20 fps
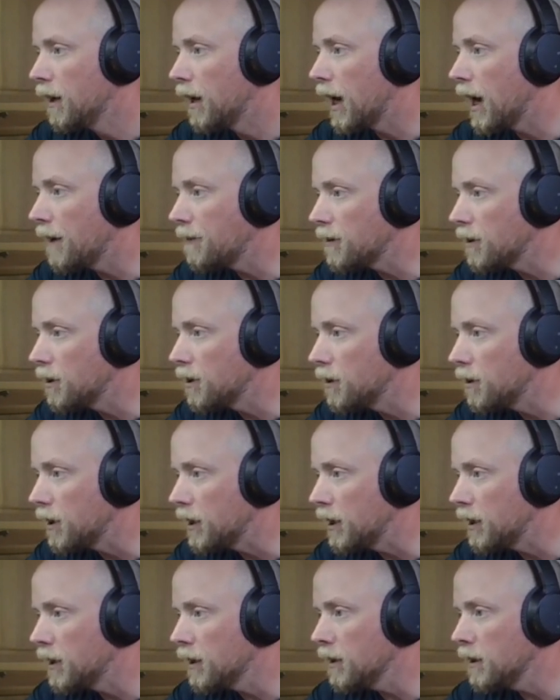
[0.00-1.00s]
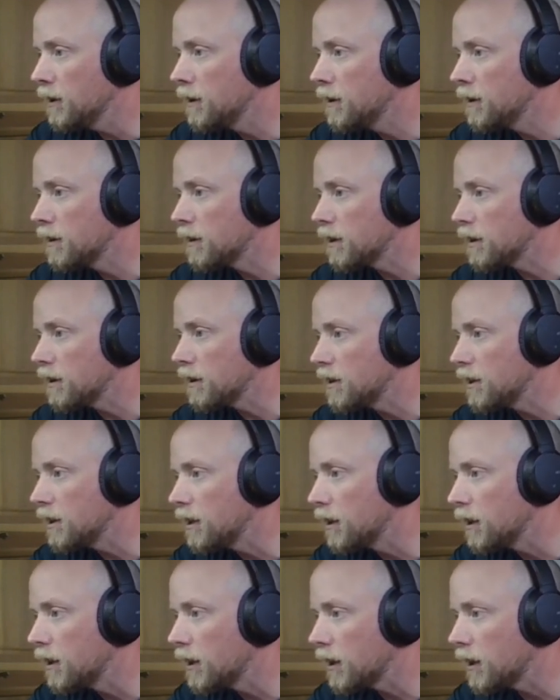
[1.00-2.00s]
afternoon ian good to see
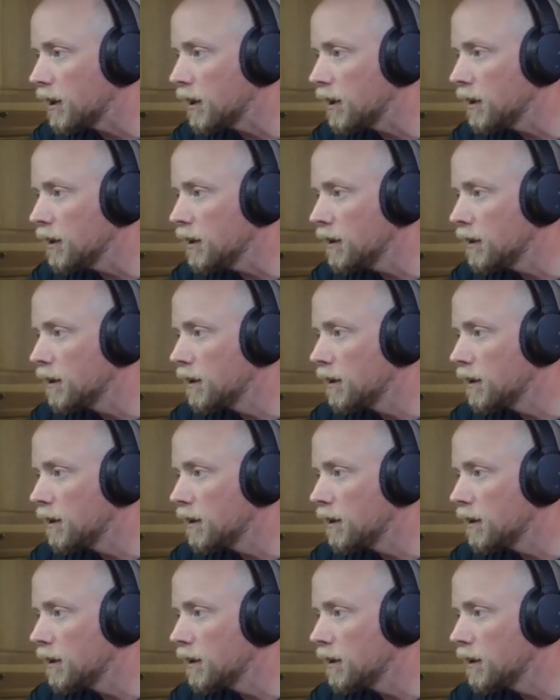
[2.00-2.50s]
you on again